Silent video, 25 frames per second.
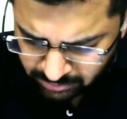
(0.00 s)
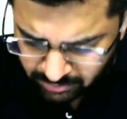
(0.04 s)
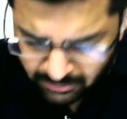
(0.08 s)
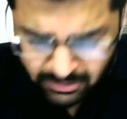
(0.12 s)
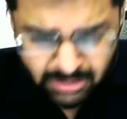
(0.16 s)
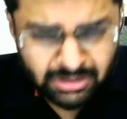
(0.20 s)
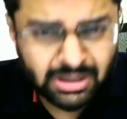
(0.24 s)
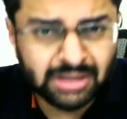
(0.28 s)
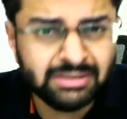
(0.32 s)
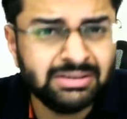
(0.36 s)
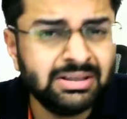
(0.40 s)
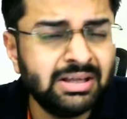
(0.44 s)

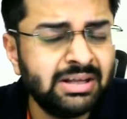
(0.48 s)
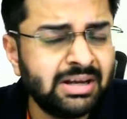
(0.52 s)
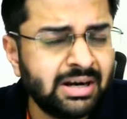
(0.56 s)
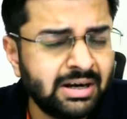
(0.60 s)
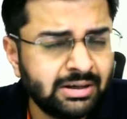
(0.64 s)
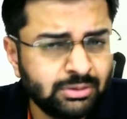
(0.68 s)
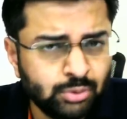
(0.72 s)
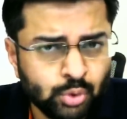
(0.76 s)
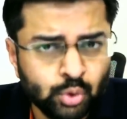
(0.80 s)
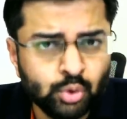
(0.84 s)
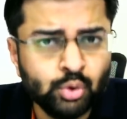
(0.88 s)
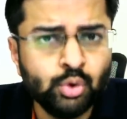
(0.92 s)
that there are
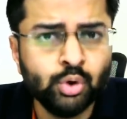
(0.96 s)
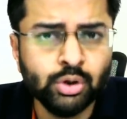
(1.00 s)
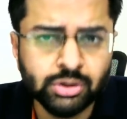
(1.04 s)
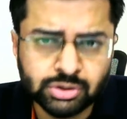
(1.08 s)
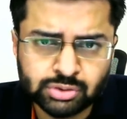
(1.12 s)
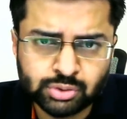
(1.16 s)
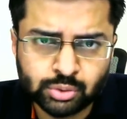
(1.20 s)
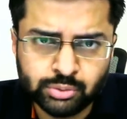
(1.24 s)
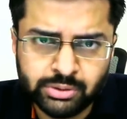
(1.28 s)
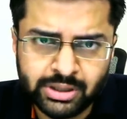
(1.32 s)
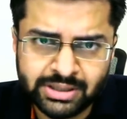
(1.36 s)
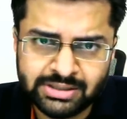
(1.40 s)
two good
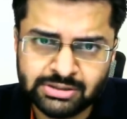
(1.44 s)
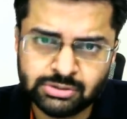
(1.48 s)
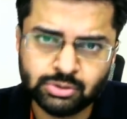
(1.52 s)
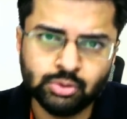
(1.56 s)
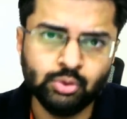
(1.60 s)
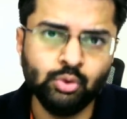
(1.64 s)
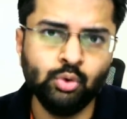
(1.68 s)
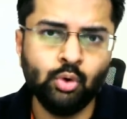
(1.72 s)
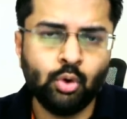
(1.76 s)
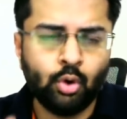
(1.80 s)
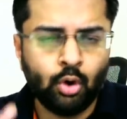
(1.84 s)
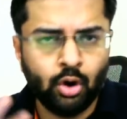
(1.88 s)
students
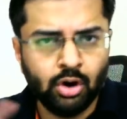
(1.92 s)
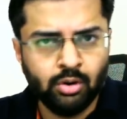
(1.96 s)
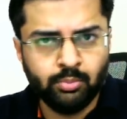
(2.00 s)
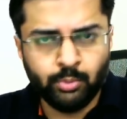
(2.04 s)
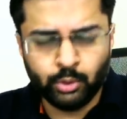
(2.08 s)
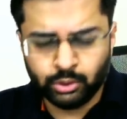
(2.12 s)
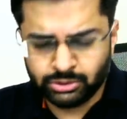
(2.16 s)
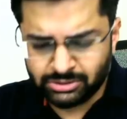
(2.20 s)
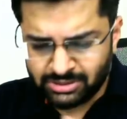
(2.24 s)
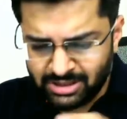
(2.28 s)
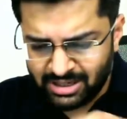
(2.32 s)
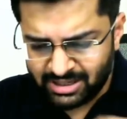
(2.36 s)
who
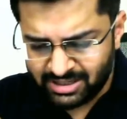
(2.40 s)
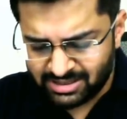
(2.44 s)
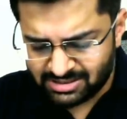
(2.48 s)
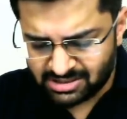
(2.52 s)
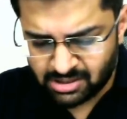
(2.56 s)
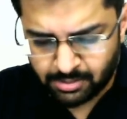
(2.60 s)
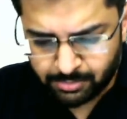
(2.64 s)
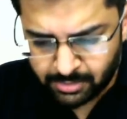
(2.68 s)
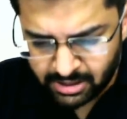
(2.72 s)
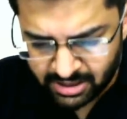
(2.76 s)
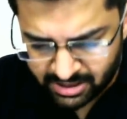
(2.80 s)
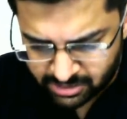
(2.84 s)
almost get a
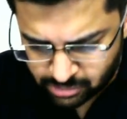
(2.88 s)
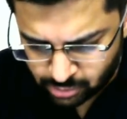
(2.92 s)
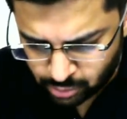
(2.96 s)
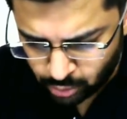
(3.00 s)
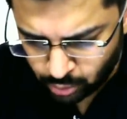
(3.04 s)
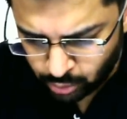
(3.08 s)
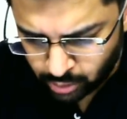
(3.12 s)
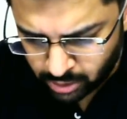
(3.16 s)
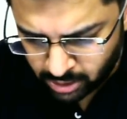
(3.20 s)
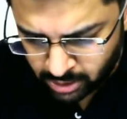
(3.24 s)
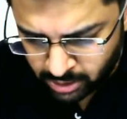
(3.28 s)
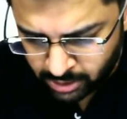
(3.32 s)
similar
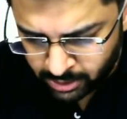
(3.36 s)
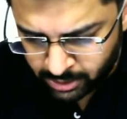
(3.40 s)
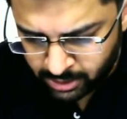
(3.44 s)
score